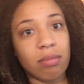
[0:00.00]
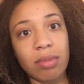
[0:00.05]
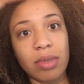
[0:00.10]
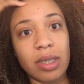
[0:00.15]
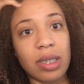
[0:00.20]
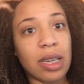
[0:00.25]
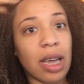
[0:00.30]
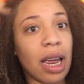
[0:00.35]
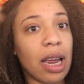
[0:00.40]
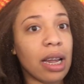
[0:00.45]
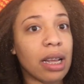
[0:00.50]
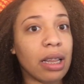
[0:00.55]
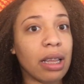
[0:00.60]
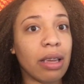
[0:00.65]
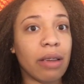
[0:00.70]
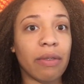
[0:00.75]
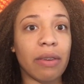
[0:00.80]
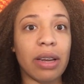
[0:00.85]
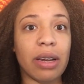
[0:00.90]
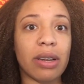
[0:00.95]

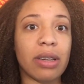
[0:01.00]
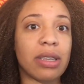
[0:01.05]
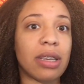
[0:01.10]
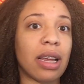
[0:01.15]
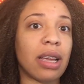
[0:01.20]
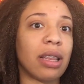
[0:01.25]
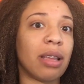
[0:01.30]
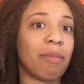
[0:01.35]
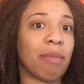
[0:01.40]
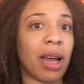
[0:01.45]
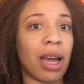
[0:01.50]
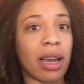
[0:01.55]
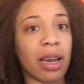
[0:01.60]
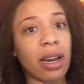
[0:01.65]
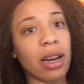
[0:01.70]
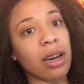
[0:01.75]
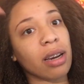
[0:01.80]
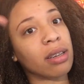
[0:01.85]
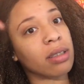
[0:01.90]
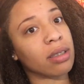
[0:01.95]
detangling, finger detangling my
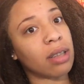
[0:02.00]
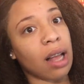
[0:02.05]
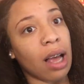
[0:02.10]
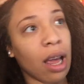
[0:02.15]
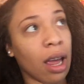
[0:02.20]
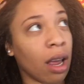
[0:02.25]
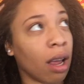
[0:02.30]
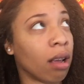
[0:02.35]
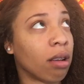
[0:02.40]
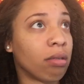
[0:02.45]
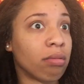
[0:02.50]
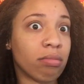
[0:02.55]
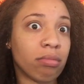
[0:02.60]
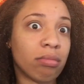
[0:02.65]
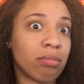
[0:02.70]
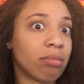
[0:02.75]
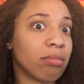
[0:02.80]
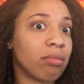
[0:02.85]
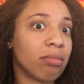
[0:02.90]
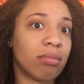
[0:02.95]
hair is like,
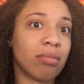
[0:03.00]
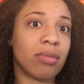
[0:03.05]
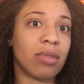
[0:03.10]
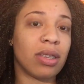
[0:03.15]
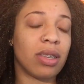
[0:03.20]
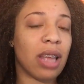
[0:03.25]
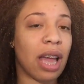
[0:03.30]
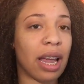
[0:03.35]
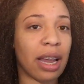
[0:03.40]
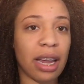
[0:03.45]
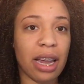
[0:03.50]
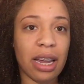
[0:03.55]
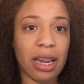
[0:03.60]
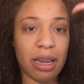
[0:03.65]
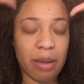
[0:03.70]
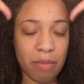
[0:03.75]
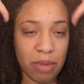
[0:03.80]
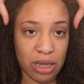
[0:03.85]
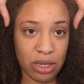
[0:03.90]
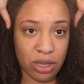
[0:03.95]
like it
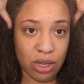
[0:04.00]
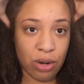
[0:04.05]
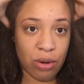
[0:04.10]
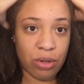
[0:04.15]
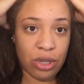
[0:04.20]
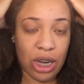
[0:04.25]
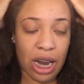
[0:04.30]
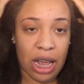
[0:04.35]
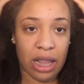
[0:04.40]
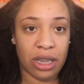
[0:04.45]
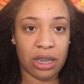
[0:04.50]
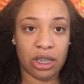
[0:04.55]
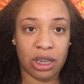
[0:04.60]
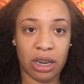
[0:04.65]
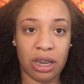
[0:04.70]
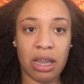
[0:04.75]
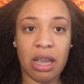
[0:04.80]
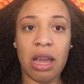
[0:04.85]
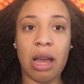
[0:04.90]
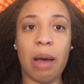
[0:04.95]
can be so
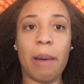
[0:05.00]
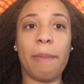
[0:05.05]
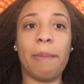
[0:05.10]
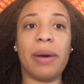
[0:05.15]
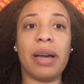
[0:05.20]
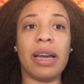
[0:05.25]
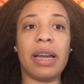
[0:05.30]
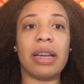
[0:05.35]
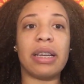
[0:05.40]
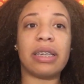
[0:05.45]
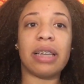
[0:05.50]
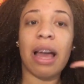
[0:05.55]
challenging. But